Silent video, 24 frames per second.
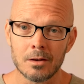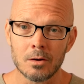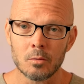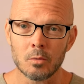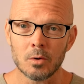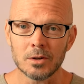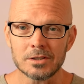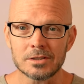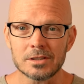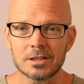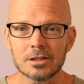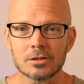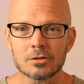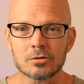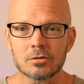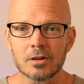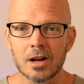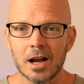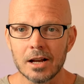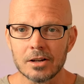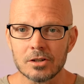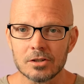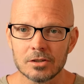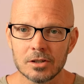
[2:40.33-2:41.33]
Once the
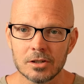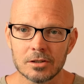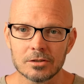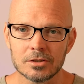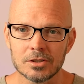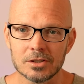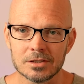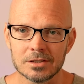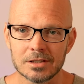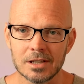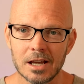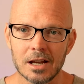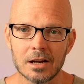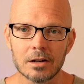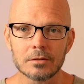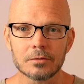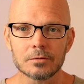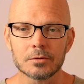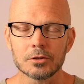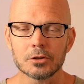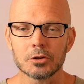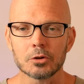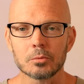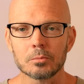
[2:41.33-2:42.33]
attraction energy is there
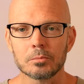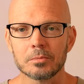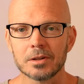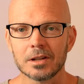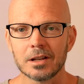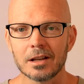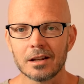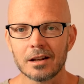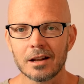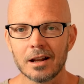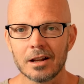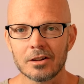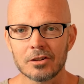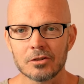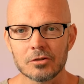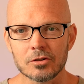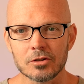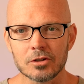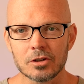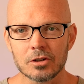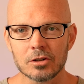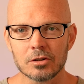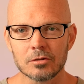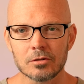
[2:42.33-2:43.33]
for a little bit and you're
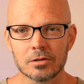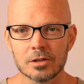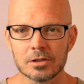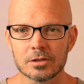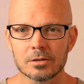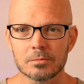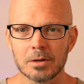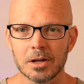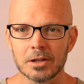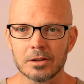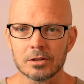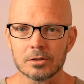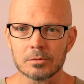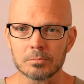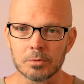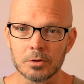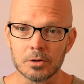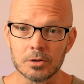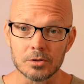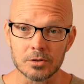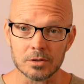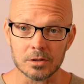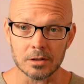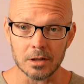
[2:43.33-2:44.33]
curious about this
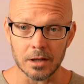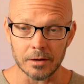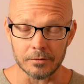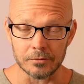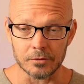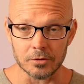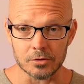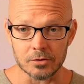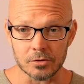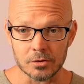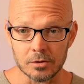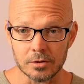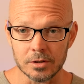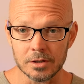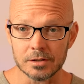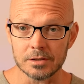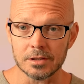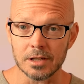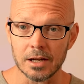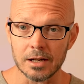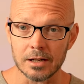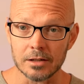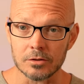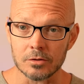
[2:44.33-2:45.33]
person, that first 30
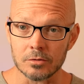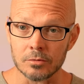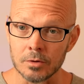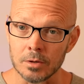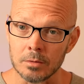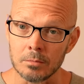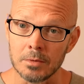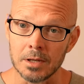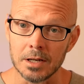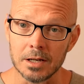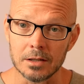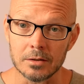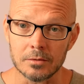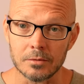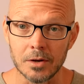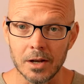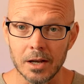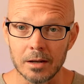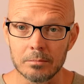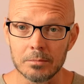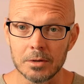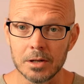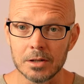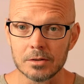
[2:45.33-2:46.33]
seconds, three minutes,
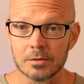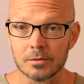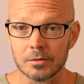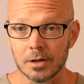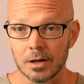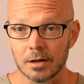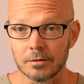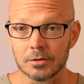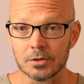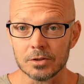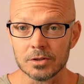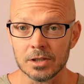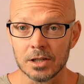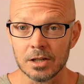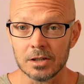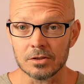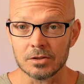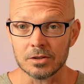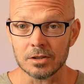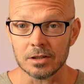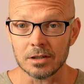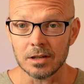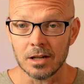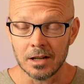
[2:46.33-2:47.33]
five minutes of
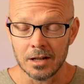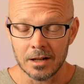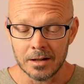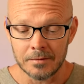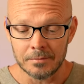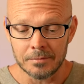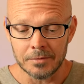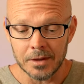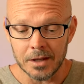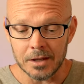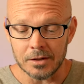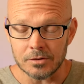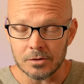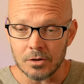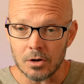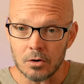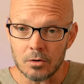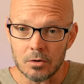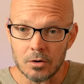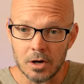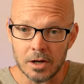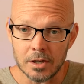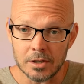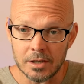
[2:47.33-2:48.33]
conversation, is
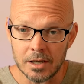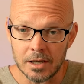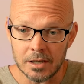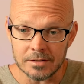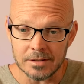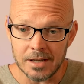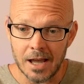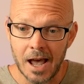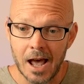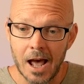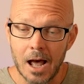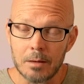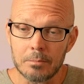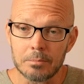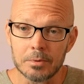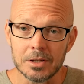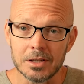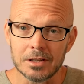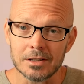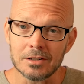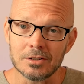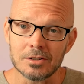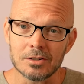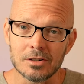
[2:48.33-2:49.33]
oh has
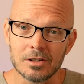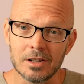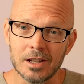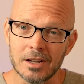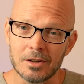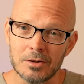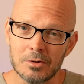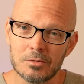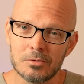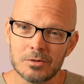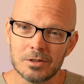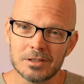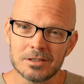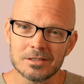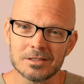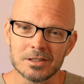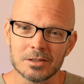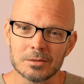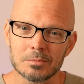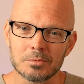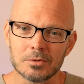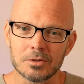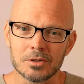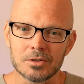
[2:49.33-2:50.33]
happened and you're like who is
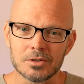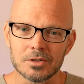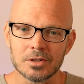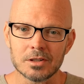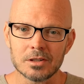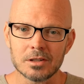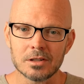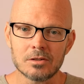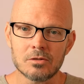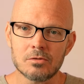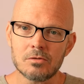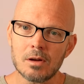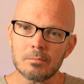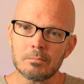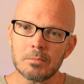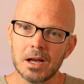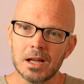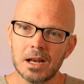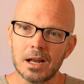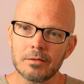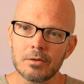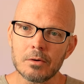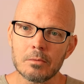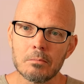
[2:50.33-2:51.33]
this person and you
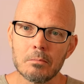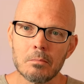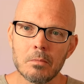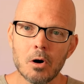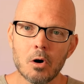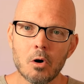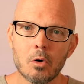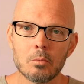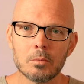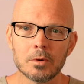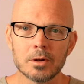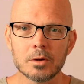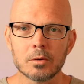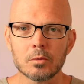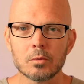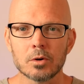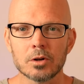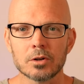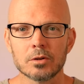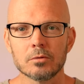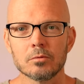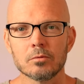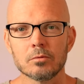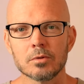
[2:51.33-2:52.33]
might have a moment where
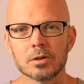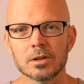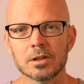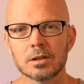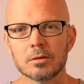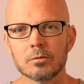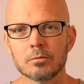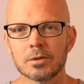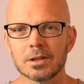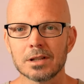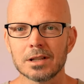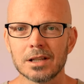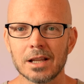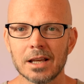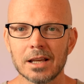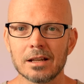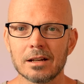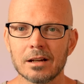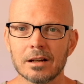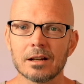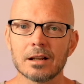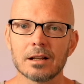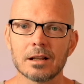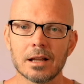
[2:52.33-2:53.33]
you really relate
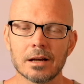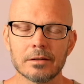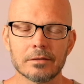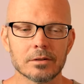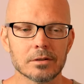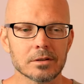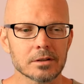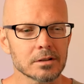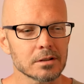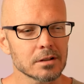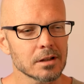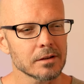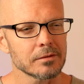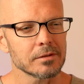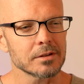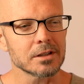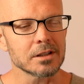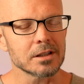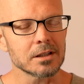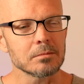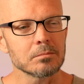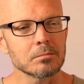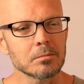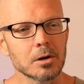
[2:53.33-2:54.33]
on a level and you have a
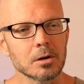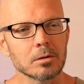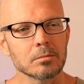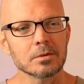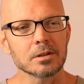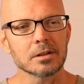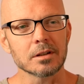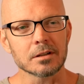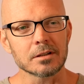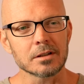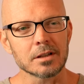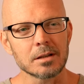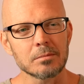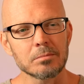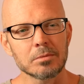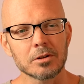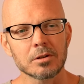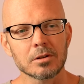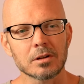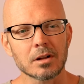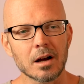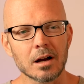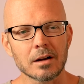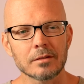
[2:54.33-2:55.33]
deep moment a deep
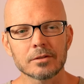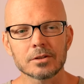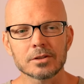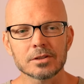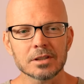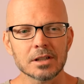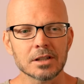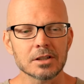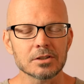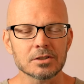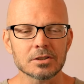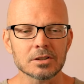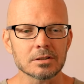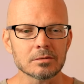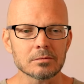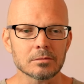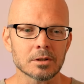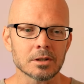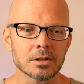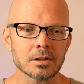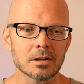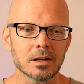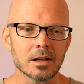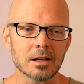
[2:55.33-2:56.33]
little conversation
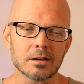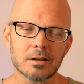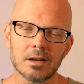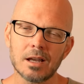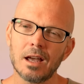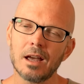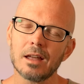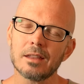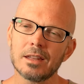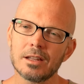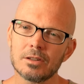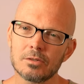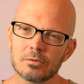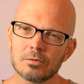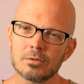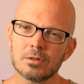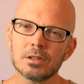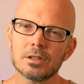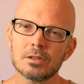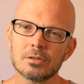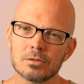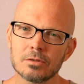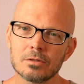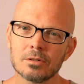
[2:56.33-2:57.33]
where you're like yeah that's
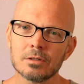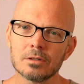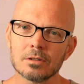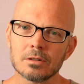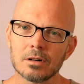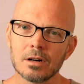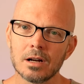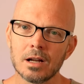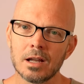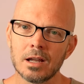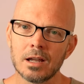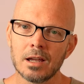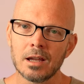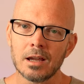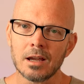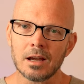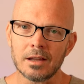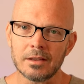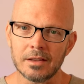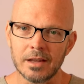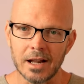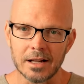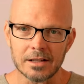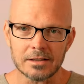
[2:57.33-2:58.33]
really true
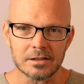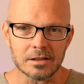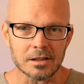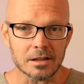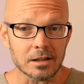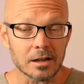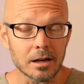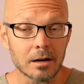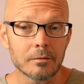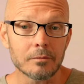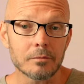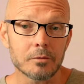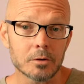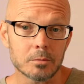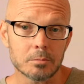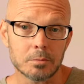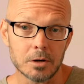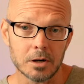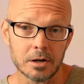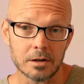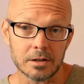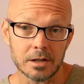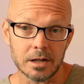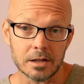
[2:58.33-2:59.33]
and that's the comfort
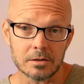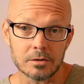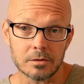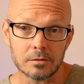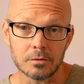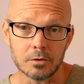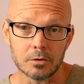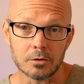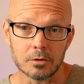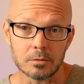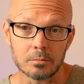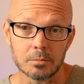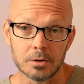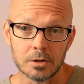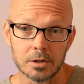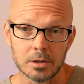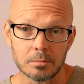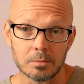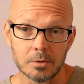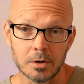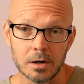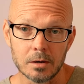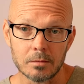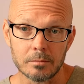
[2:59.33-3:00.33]
part that's the vulnerability
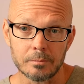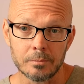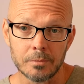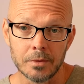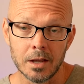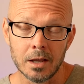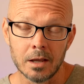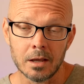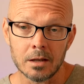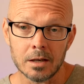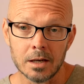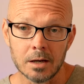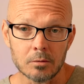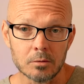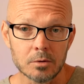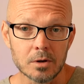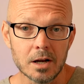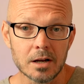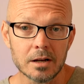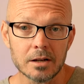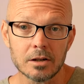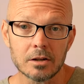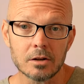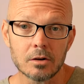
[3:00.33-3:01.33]
part now we're
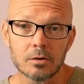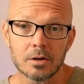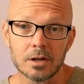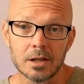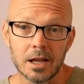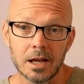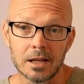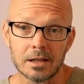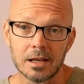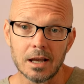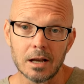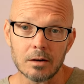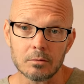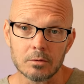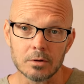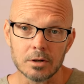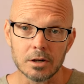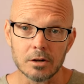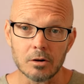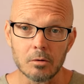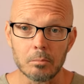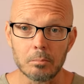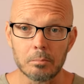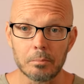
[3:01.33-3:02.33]
not going to go into that yet we're going
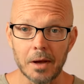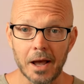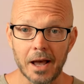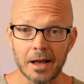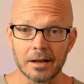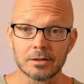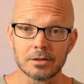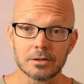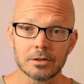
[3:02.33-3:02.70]
to go back